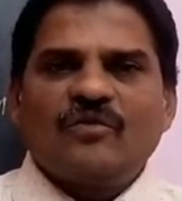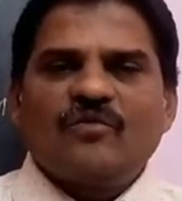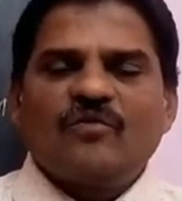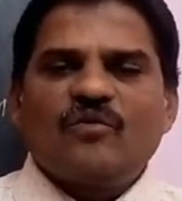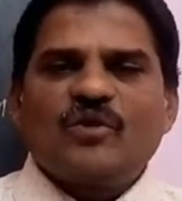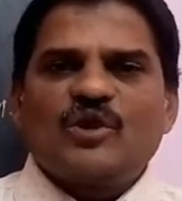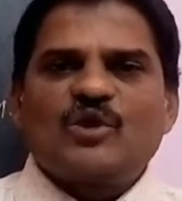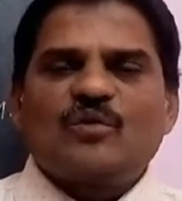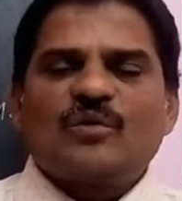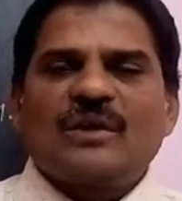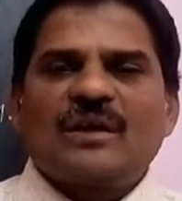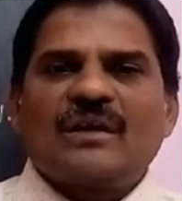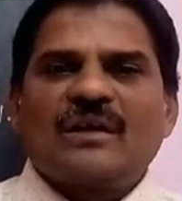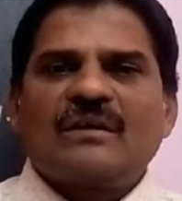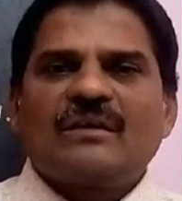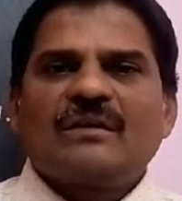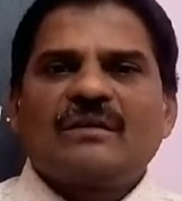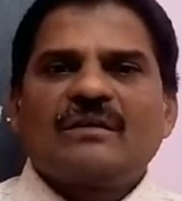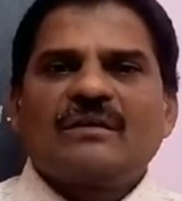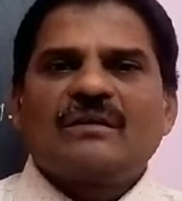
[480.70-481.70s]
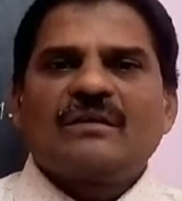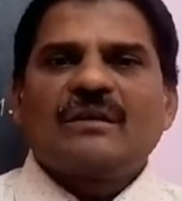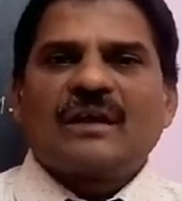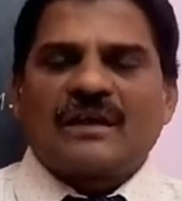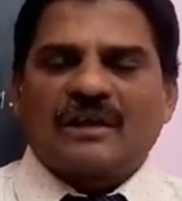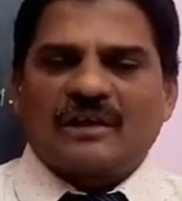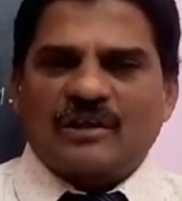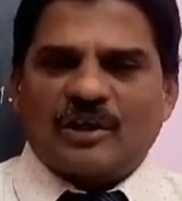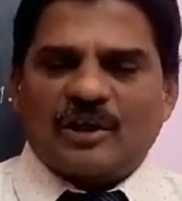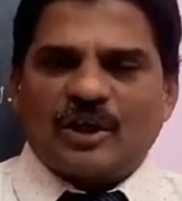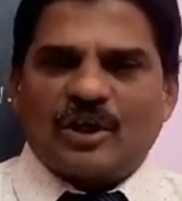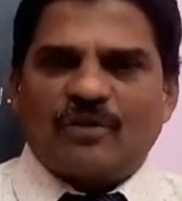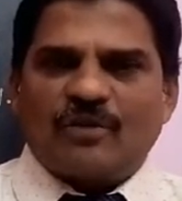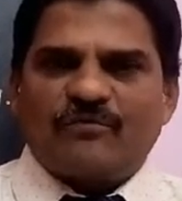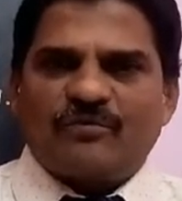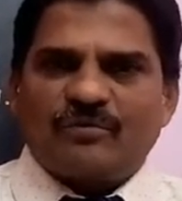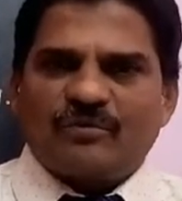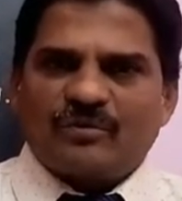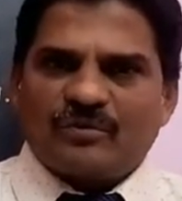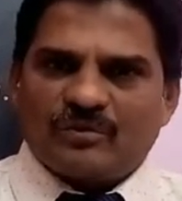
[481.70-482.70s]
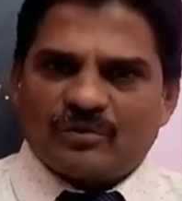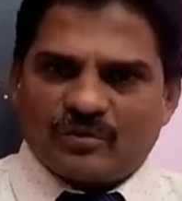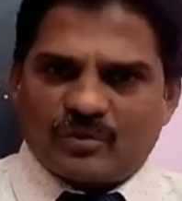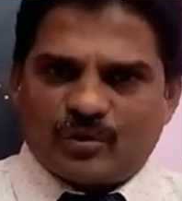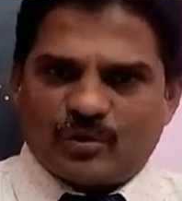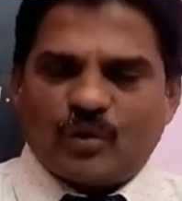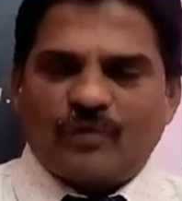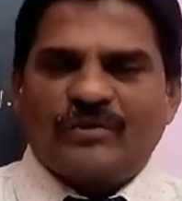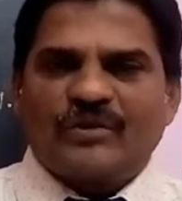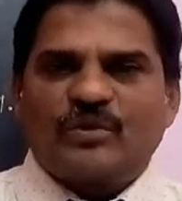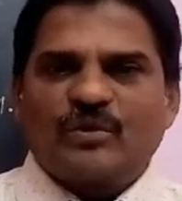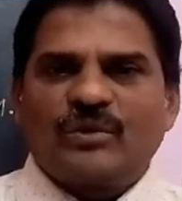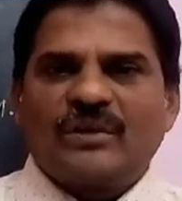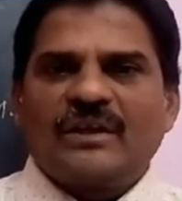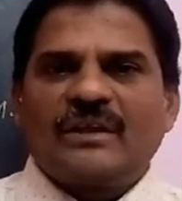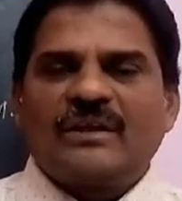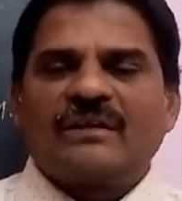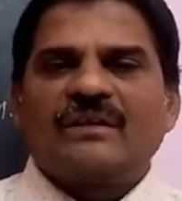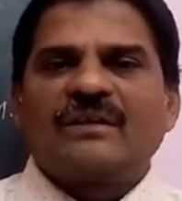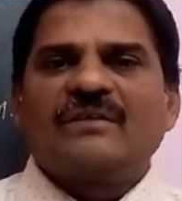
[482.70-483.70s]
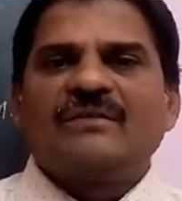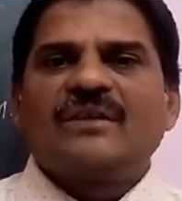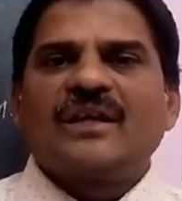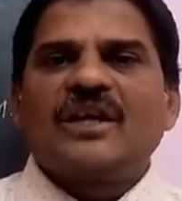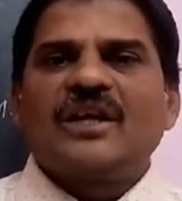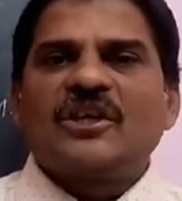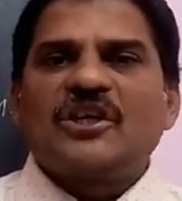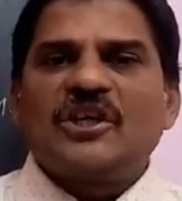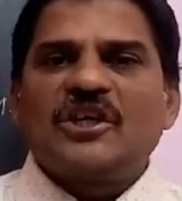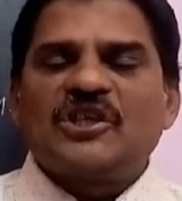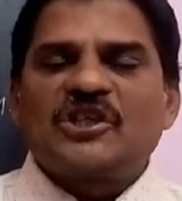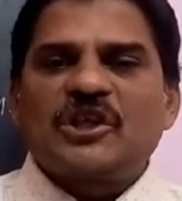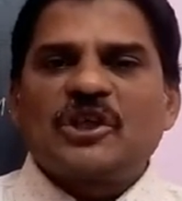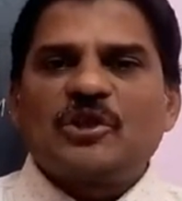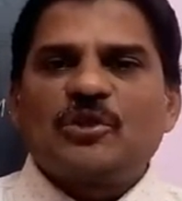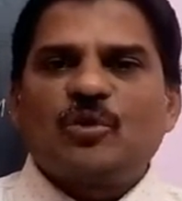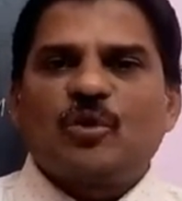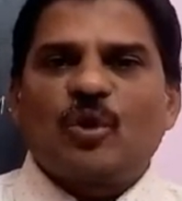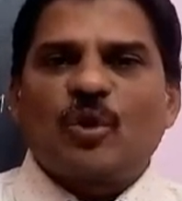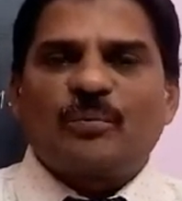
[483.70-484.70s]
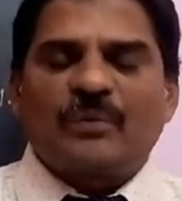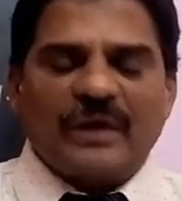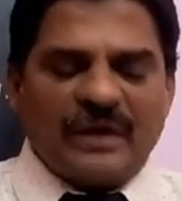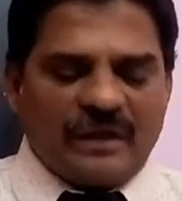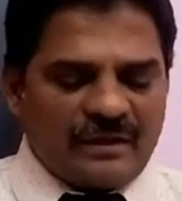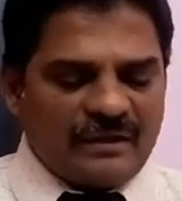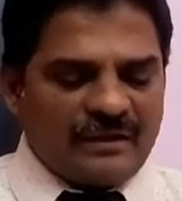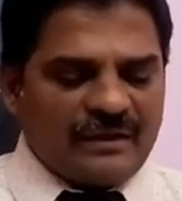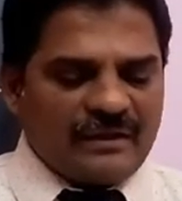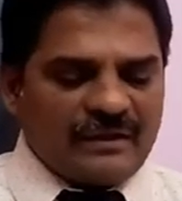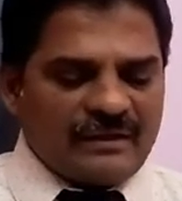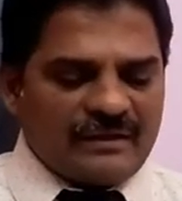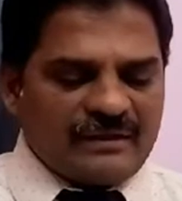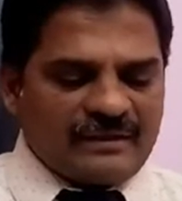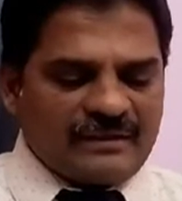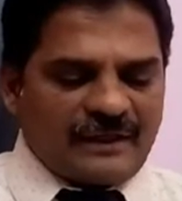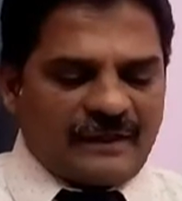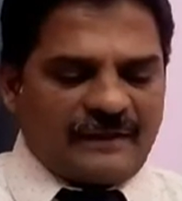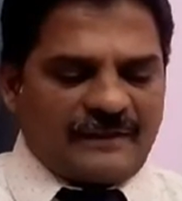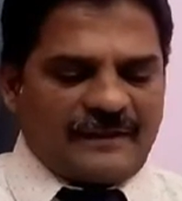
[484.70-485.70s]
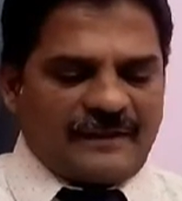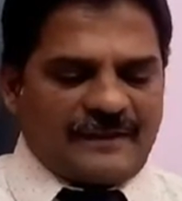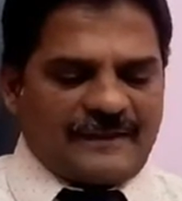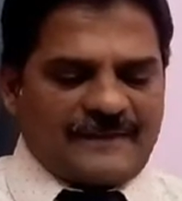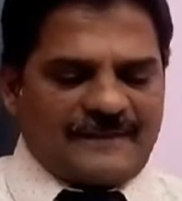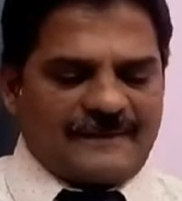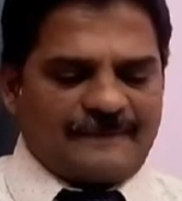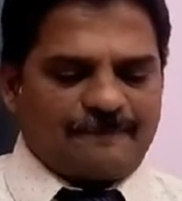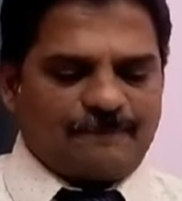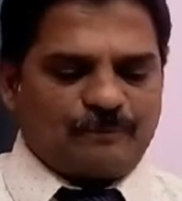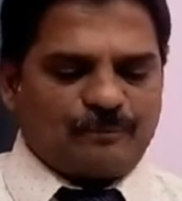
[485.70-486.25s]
which were under control of Soviet Union in the Eastern European countries.